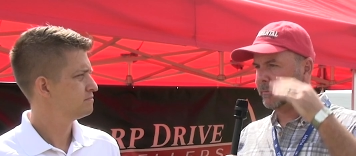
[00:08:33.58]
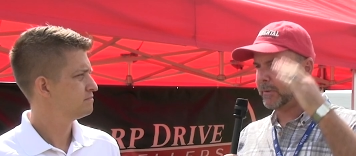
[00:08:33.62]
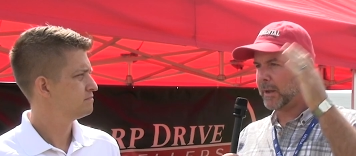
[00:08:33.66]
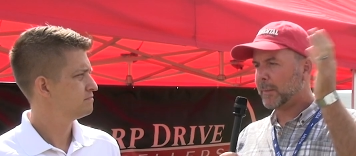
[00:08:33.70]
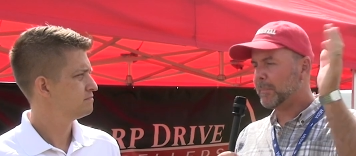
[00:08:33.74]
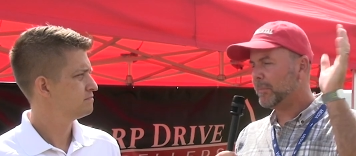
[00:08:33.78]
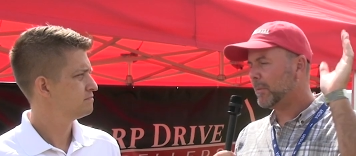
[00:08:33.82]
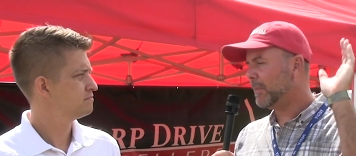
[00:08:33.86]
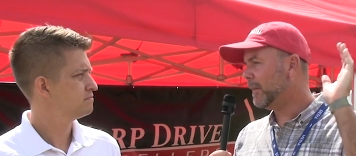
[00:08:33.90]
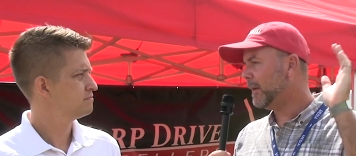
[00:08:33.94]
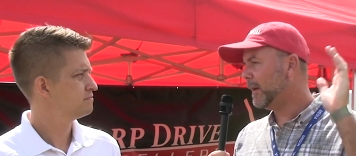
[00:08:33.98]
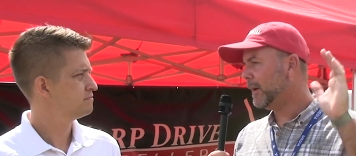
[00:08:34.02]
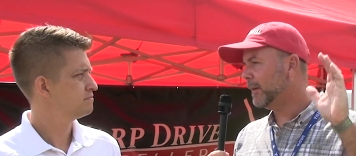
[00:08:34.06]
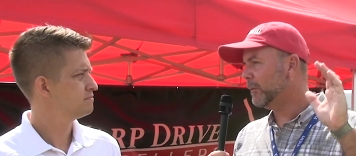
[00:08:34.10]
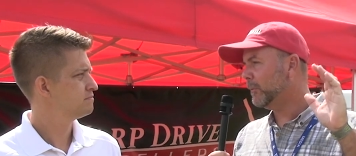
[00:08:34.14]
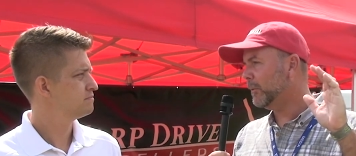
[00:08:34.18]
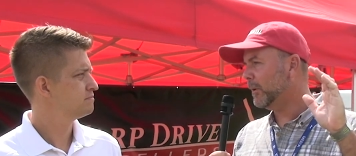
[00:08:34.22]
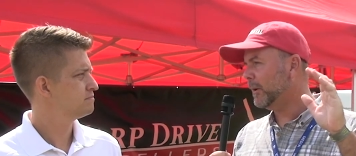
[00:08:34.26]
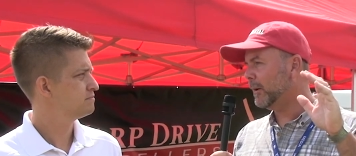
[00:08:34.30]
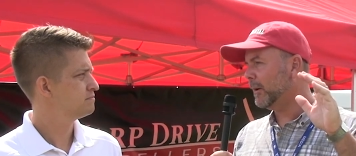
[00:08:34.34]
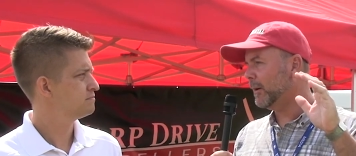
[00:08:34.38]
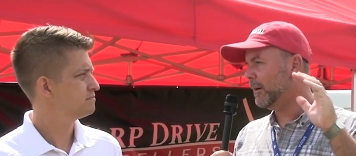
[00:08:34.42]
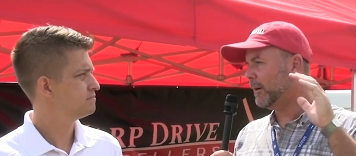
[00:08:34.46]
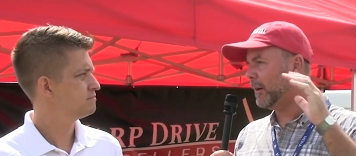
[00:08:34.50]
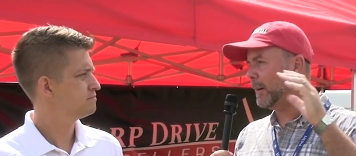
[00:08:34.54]
Speaker 1: top of the line or
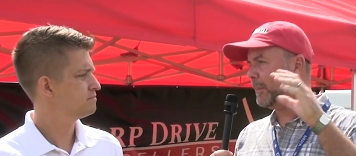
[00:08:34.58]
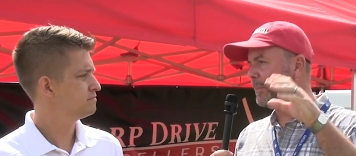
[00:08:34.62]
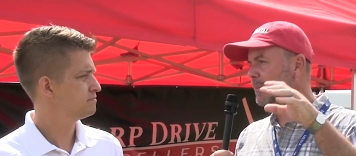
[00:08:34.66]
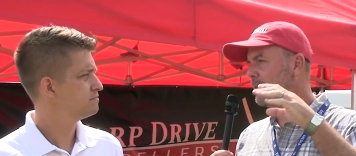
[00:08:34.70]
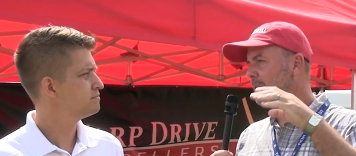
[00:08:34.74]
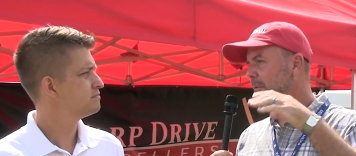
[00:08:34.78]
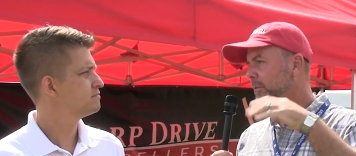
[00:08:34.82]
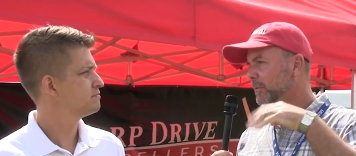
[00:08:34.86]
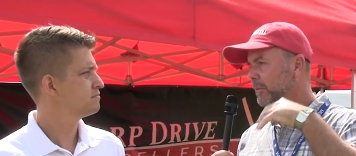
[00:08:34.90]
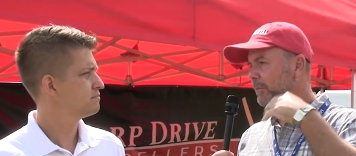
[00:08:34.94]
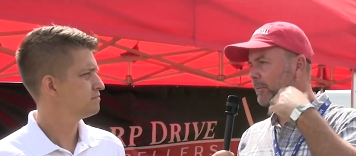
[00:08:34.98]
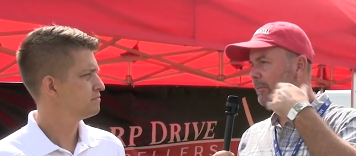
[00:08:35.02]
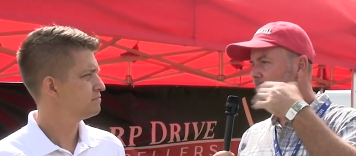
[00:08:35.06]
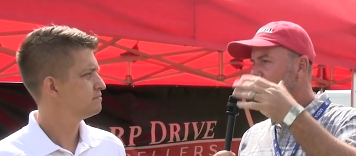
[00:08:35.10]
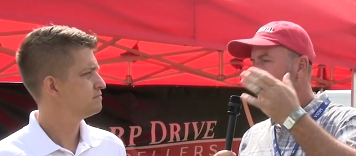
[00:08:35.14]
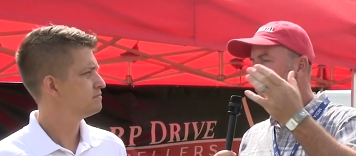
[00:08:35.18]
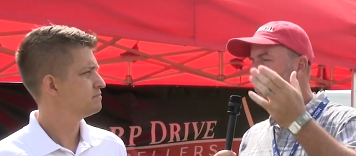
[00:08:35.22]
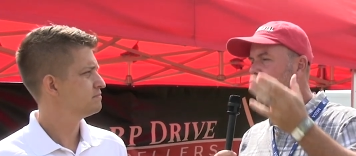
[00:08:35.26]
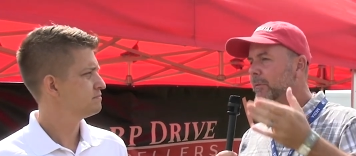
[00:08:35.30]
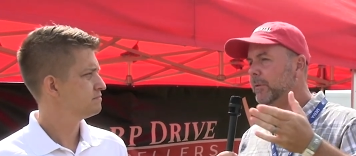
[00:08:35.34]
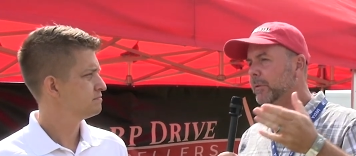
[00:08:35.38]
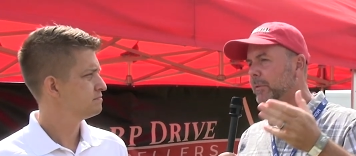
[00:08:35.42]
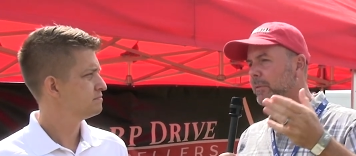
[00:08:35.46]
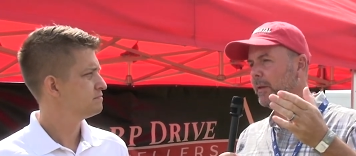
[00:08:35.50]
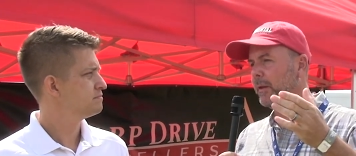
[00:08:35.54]
whatnot options of
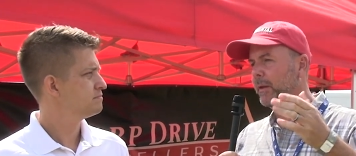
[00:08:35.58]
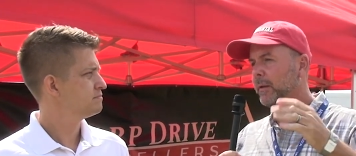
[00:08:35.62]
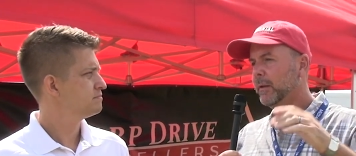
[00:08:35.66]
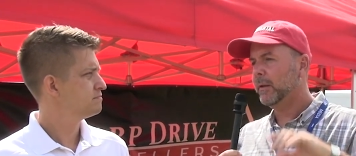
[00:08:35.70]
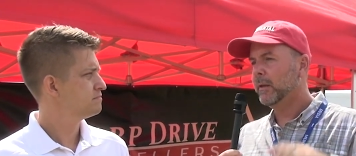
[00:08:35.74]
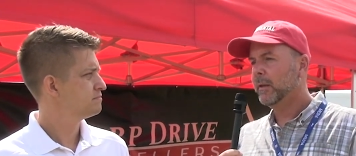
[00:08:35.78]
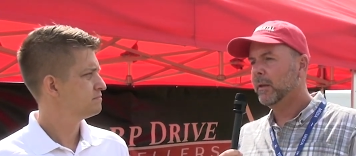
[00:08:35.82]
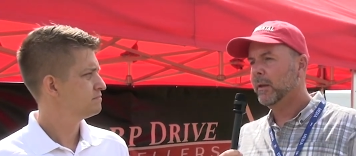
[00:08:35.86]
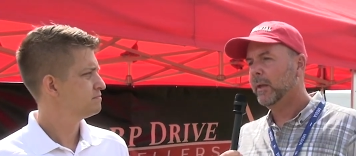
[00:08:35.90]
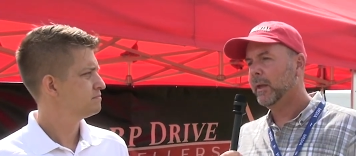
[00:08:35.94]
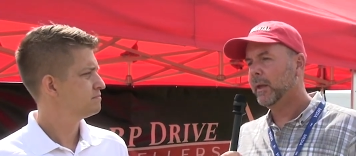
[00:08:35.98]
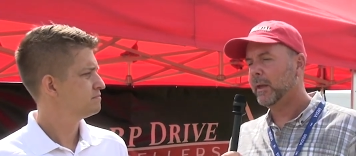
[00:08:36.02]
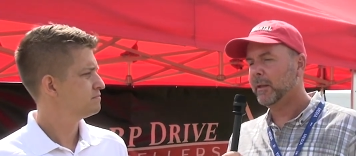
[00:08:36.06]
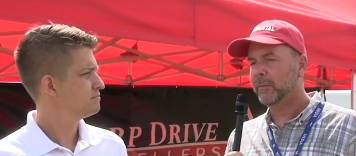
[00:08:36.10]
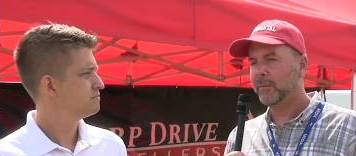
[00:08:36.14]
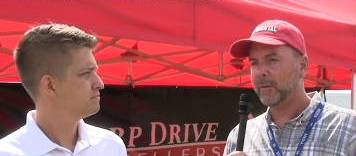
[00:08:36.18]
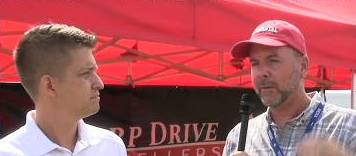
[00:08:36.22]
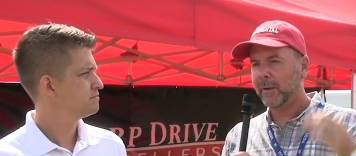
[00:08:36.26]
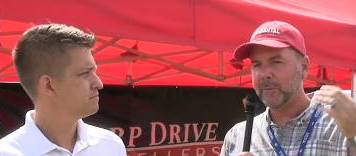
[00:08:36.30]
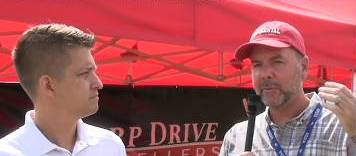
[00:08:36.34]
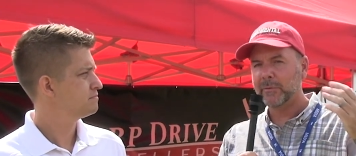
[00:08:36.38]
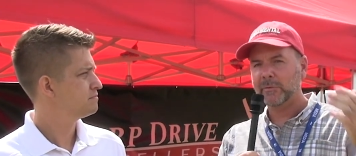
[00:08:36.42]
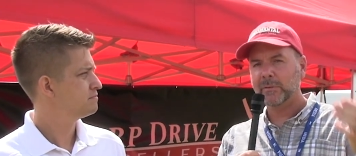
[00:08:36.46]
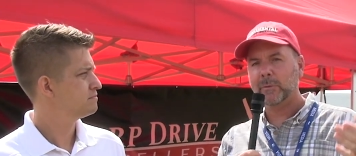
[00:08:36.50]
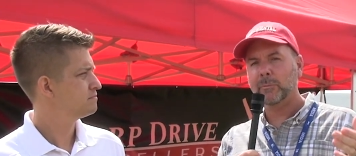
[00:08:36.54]
everything. And
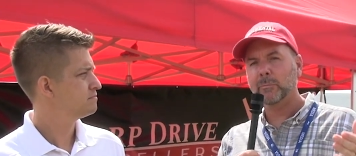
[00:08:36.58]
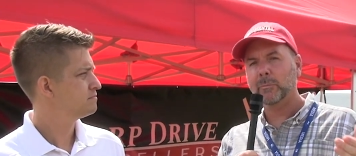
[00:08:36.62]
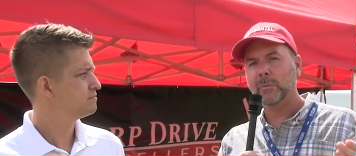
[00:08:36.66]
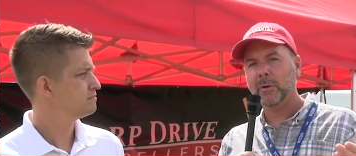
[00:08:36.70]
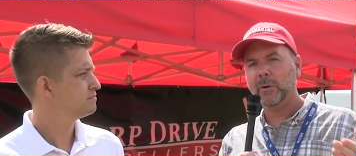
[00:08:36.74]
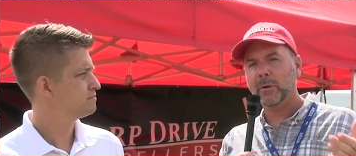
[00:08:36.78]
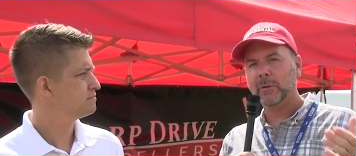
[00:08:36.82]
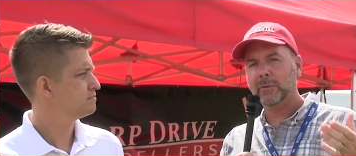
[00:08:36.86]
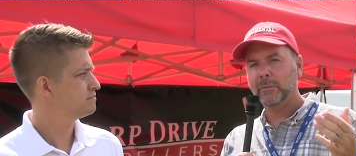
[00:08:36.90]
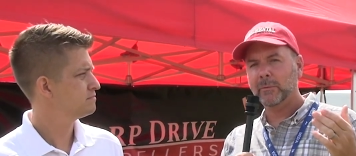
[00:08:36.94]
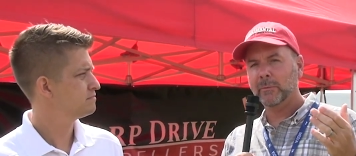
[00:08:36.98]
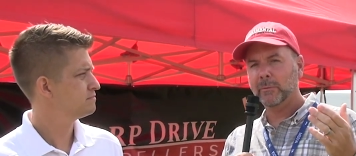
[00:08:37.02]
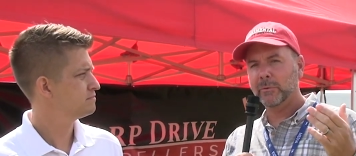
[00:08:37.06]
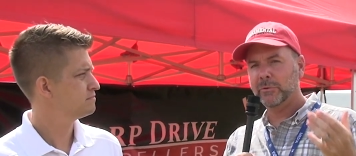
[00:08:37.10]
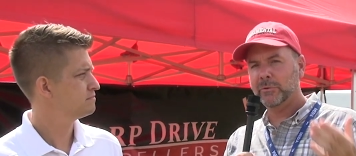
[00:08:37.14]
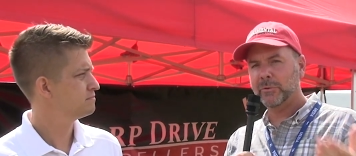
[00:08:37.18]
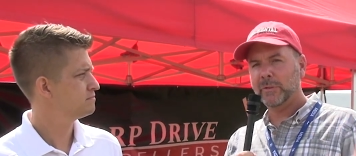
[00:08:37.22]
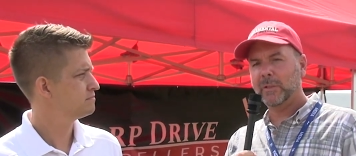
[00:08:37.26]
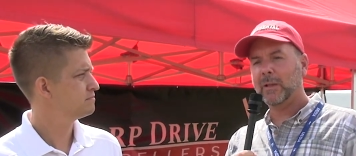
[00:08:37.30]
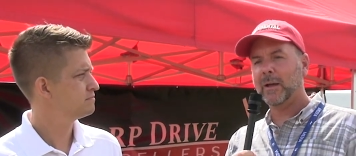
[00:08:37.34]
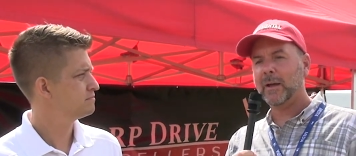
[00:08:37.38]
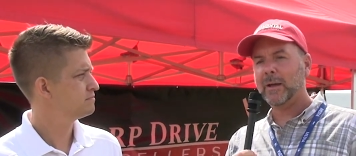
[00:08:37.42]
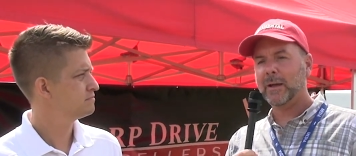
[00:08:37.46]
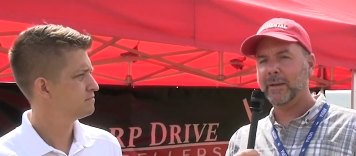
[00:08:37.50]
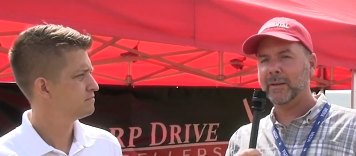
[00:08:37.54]
obviously, we're
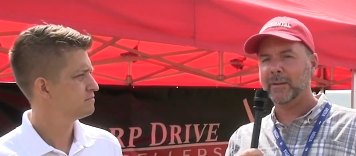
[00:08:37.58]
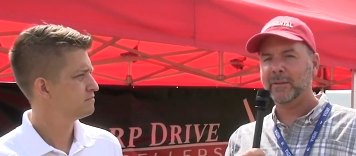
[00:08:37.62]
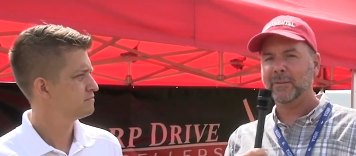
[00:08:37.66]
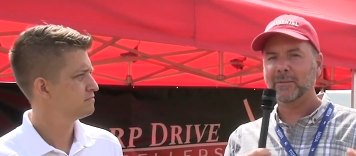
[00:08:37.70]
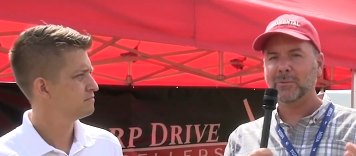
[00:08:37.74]
July